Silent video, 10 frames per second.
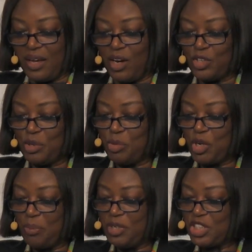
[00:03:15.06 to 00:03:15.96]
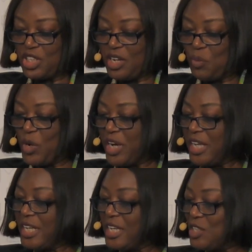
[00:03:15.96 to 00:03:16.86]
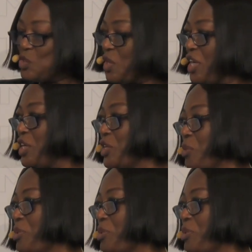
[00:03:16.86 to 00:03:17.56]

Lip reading: Honorable Commissioner, we're eager to hear your